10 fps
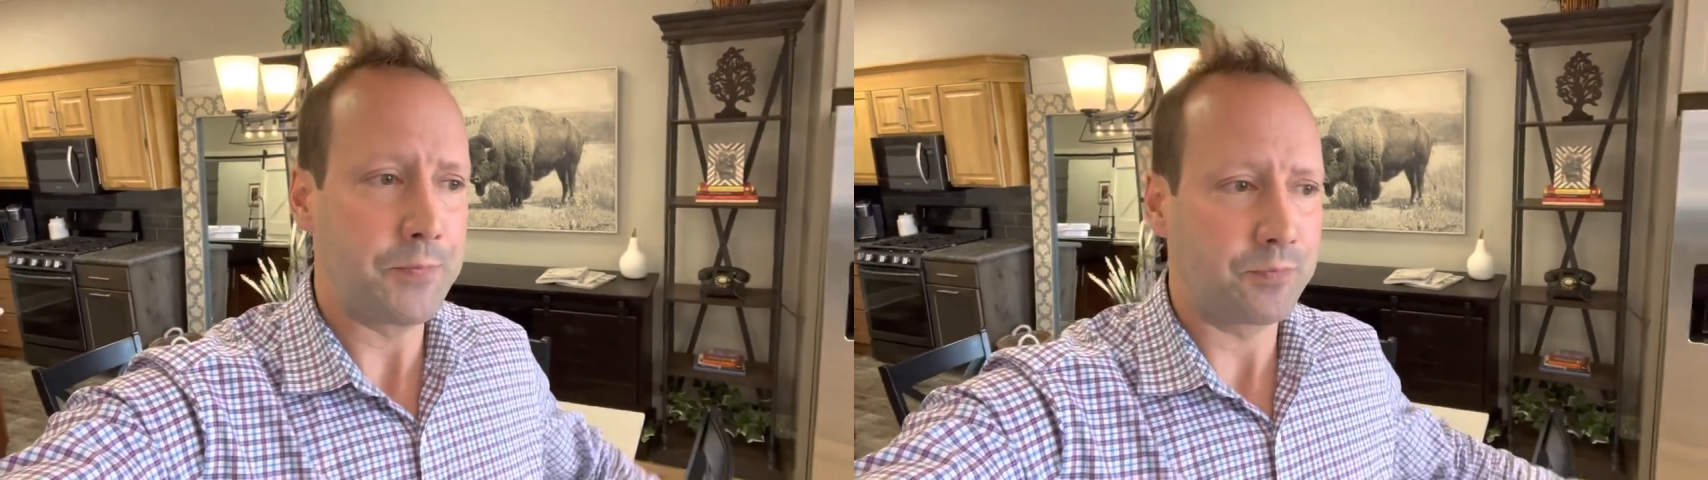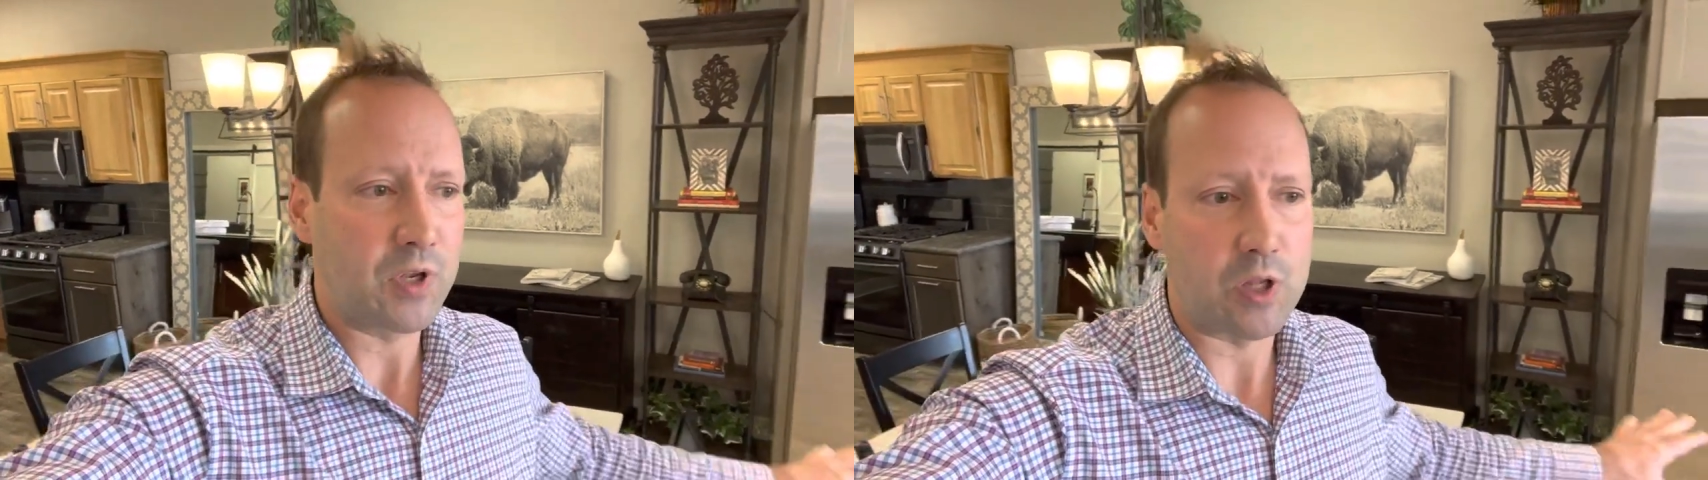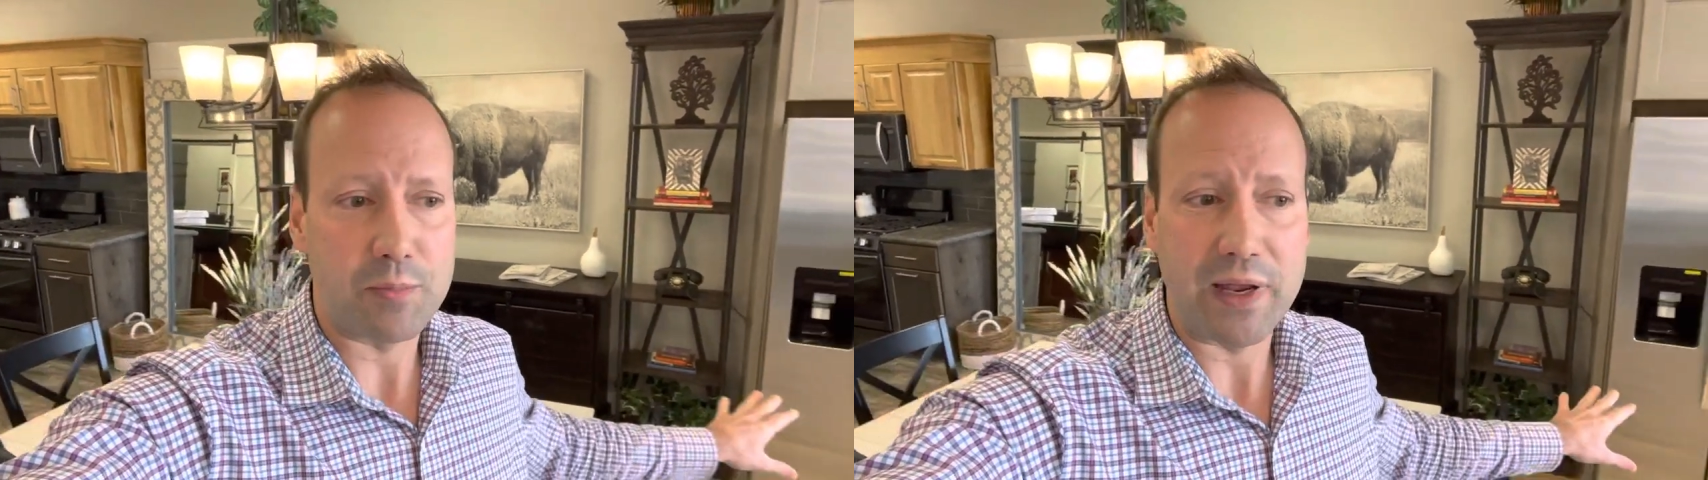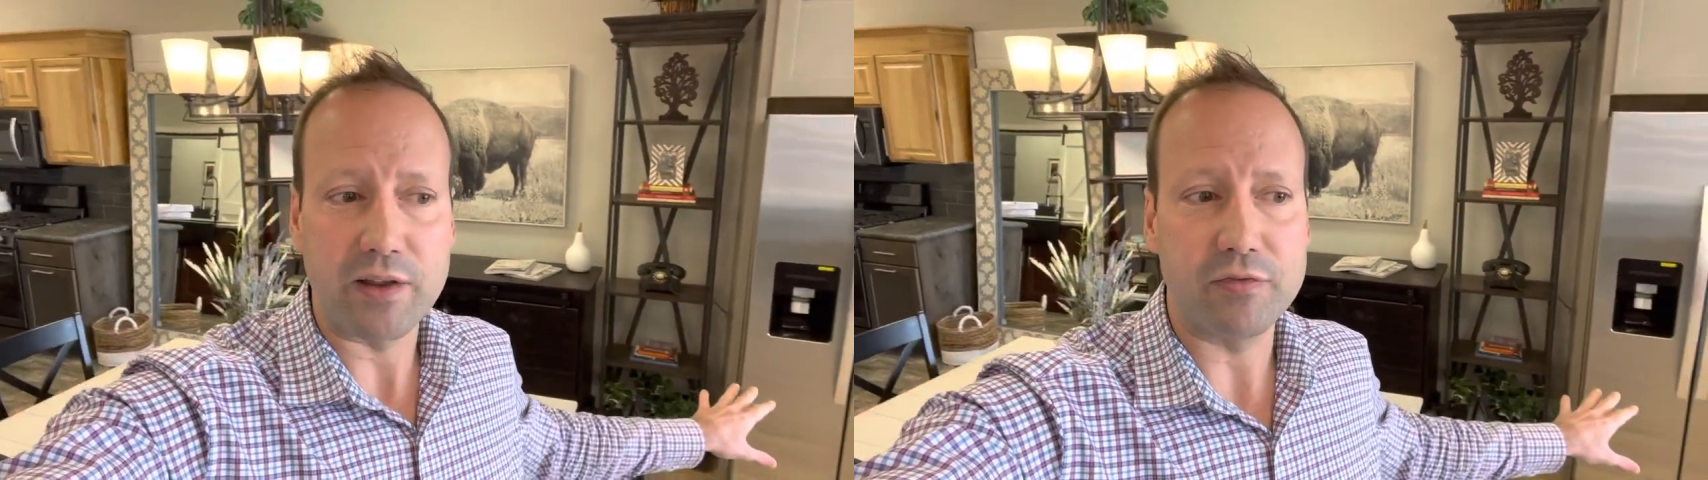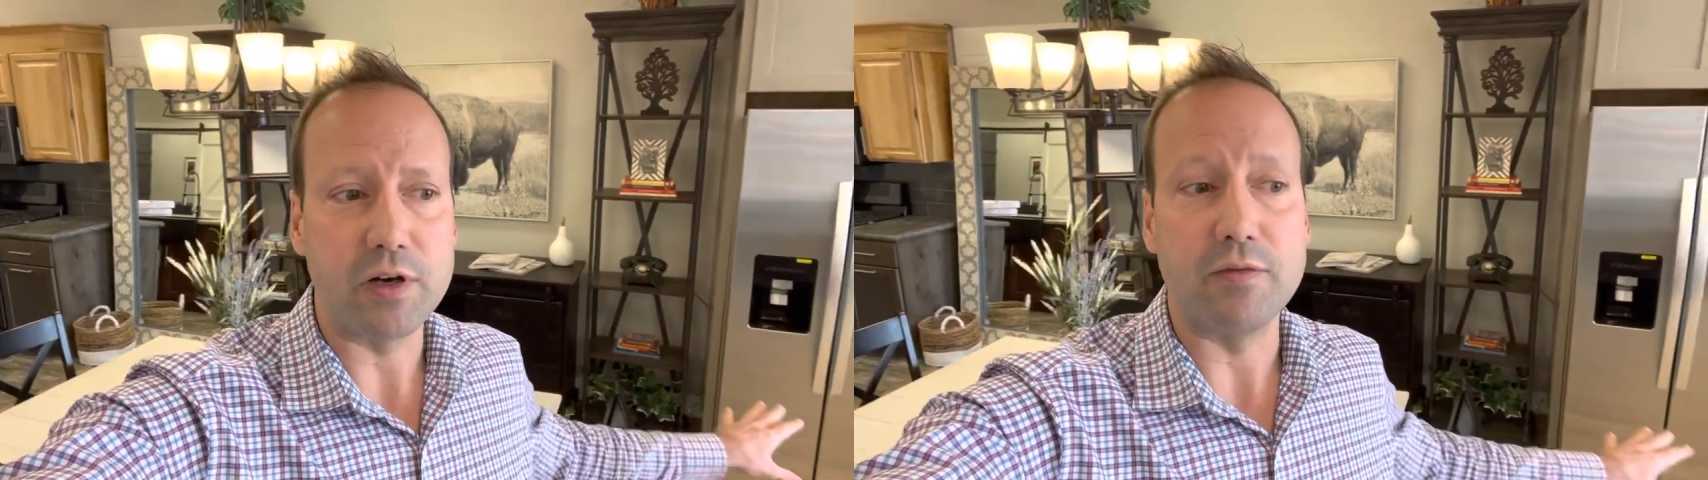you know, the
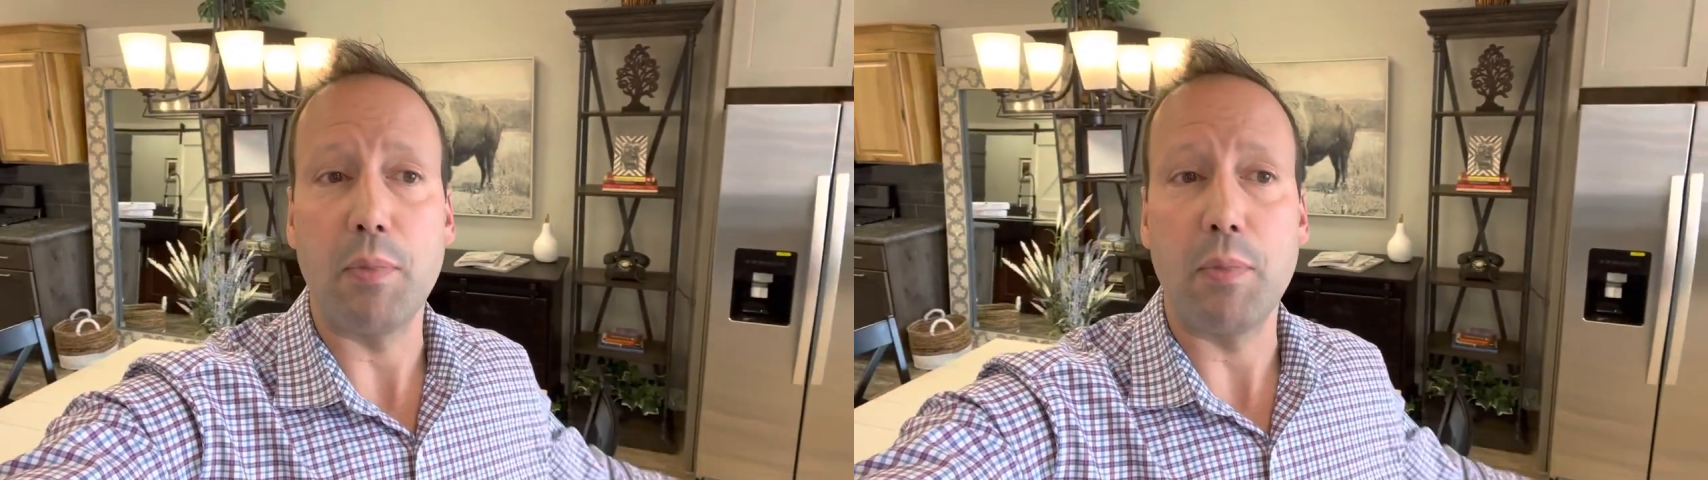benefit of